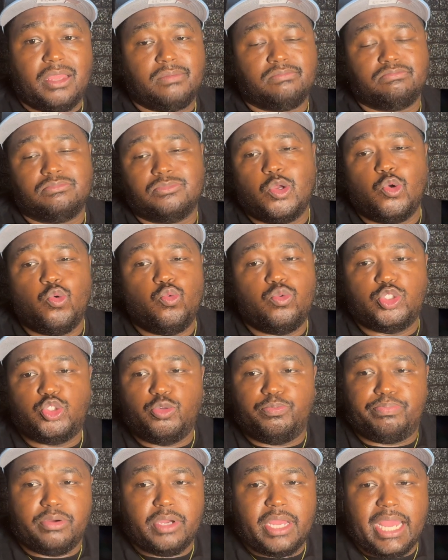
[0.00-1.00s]
who would you
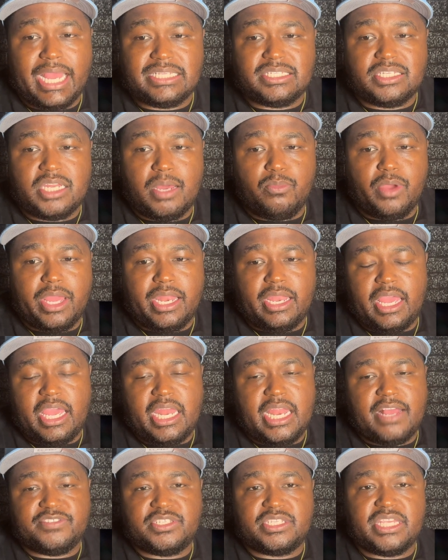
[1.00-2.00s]
put as number in the
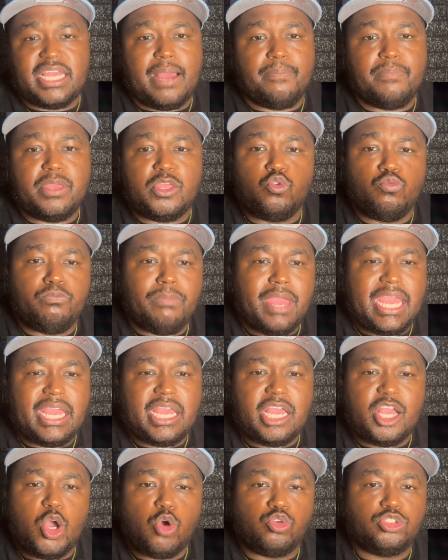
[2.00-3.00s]
NFC? You
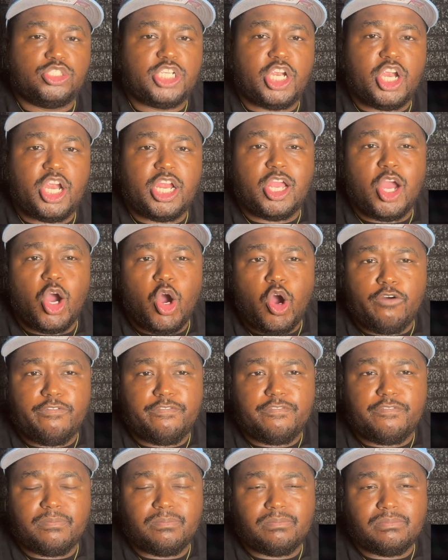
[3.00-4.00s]
can go Jared
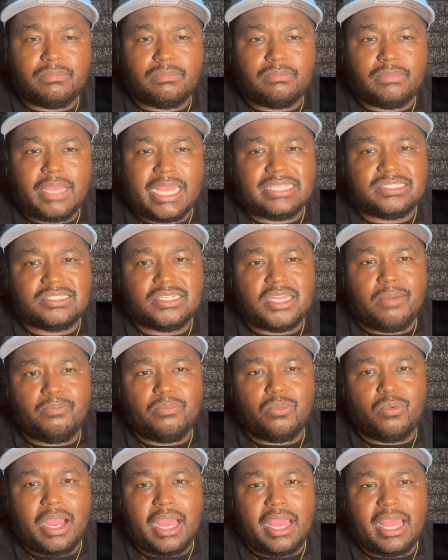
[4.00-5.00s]
Goff as
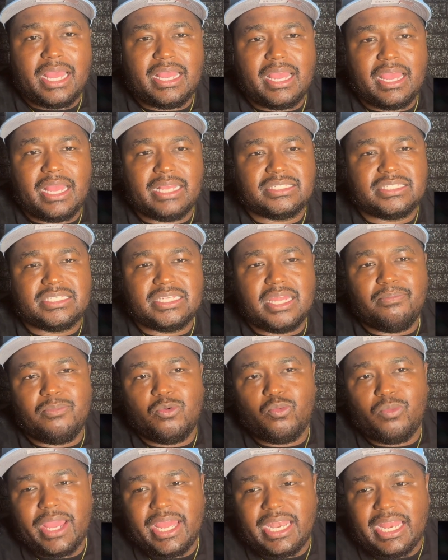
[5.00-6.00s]
number
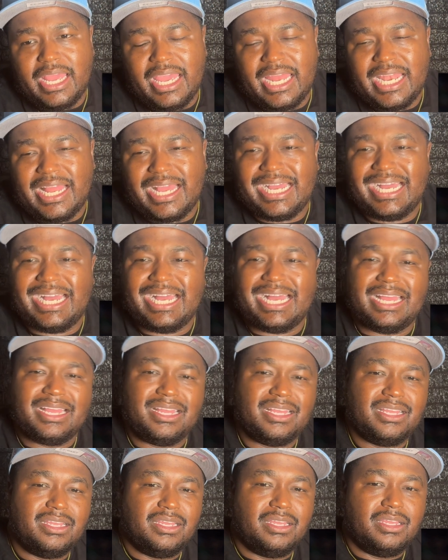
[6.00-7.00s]
in the
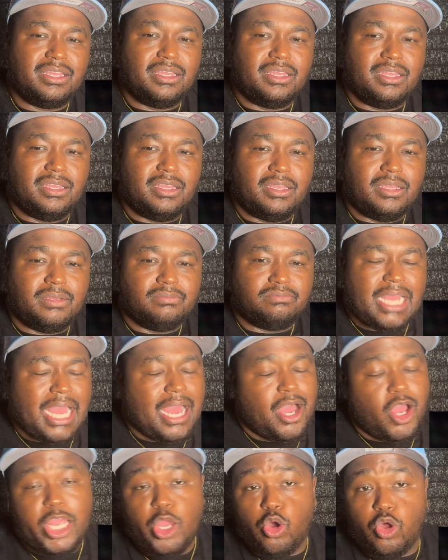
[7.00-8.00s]

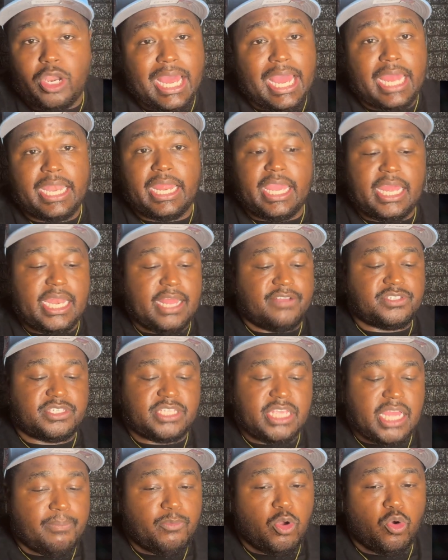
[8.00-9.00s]
I ain't gonna lie, in the
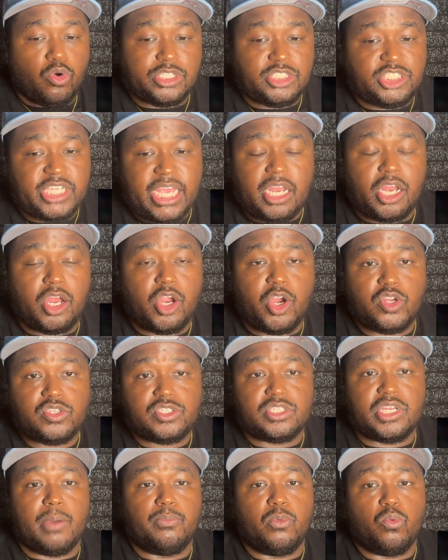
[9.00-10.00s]
NFC, I'm going Jalen Hurts
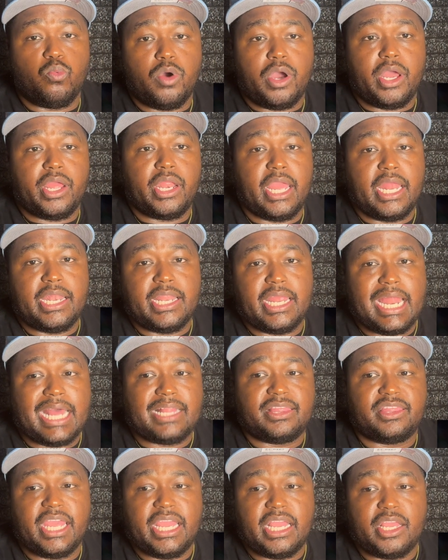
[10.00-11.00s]
number 1, and then I
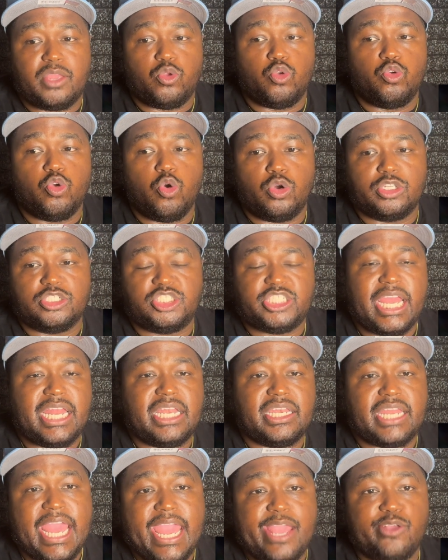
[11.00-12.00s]
think you going Jaden
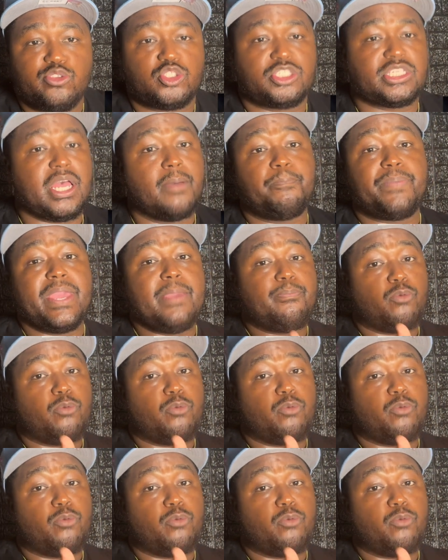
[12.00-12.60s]
Daniels. Some people